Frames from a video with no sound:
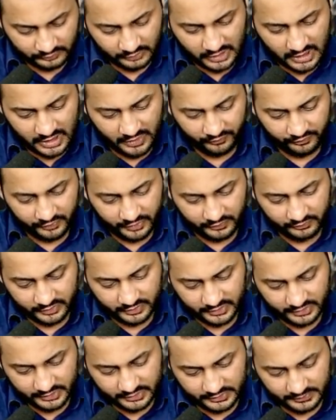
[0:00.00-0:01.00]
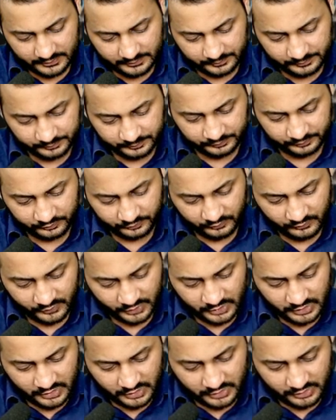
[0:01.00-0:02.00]
Afterwards,
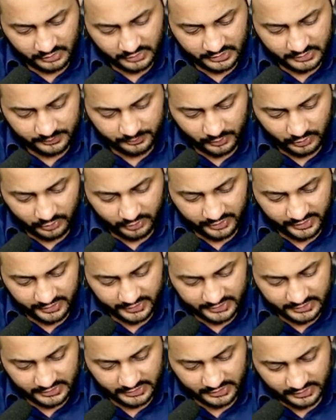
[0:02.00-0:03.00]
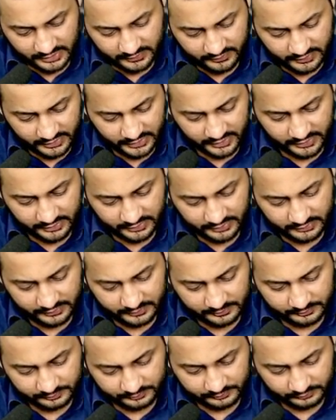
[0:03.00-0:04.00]
the spot rates are given here
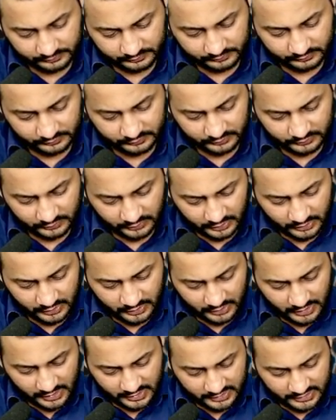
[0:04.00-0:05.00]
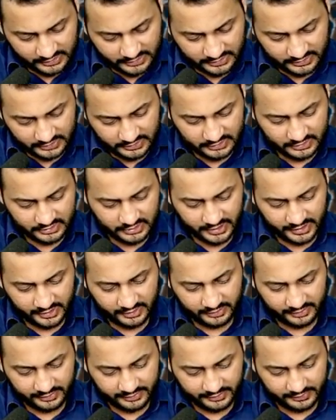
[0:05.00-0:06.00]
and this is the
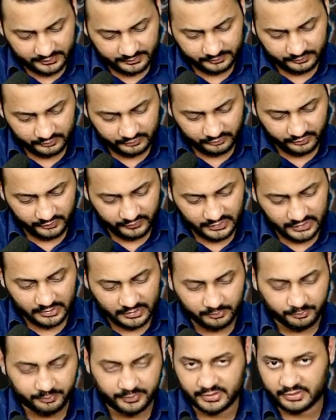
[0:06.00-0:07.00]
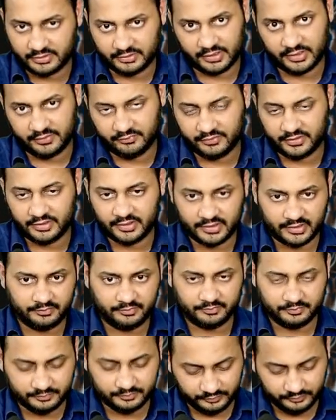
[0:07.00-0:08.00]
strike rate. We will compare every time.